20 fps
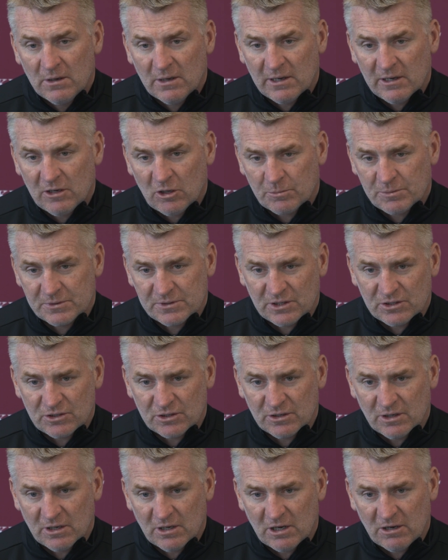in the
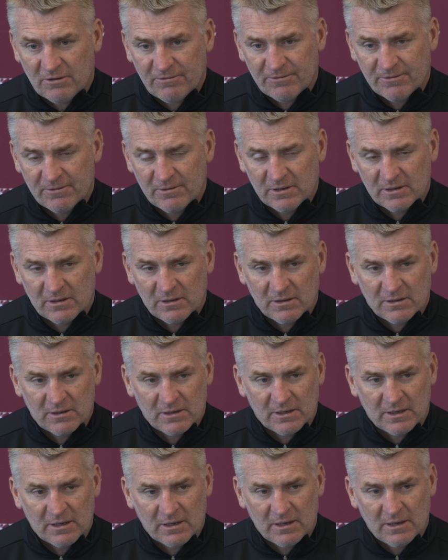opposition half, and
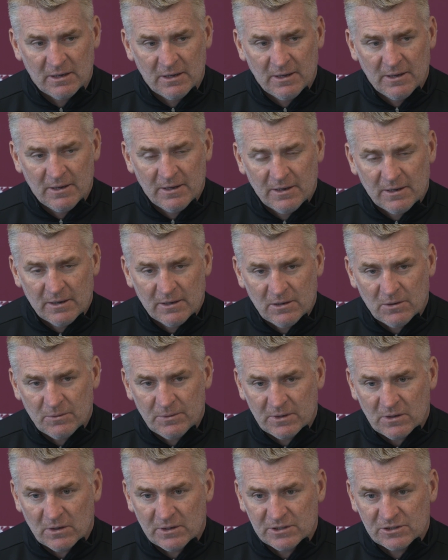you know,
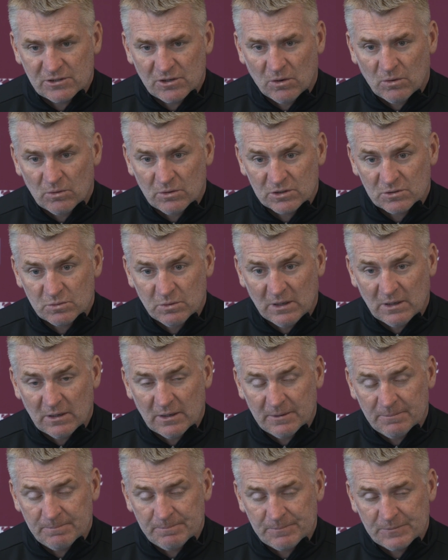he got his goal as
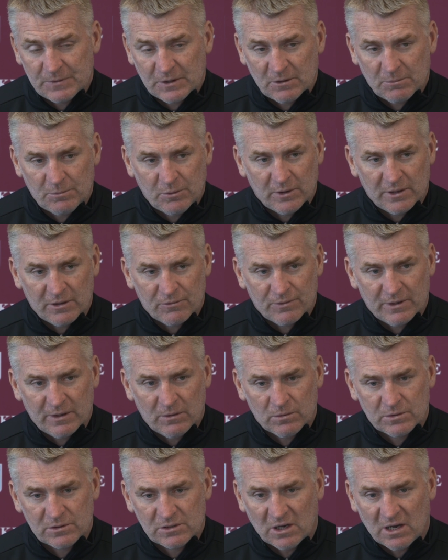well, and put in a
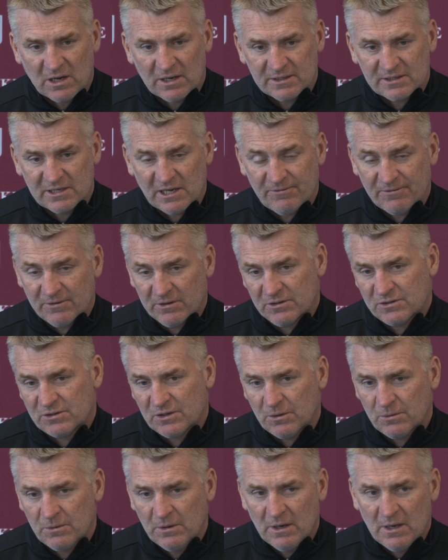real tireless effort.
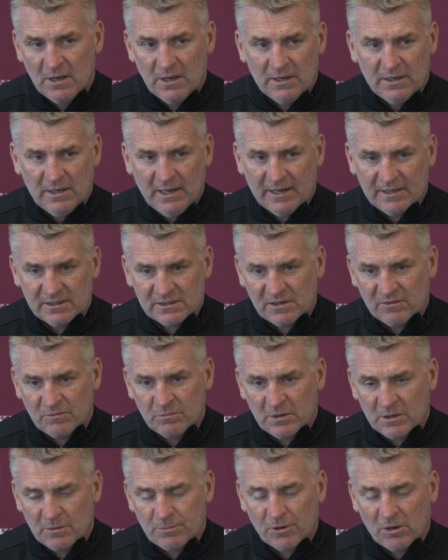So yeah, it's
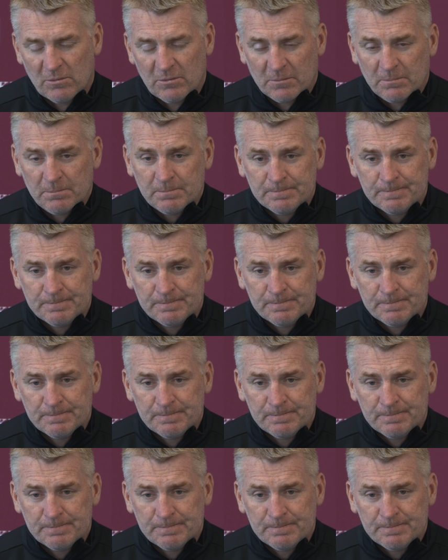given me a problem.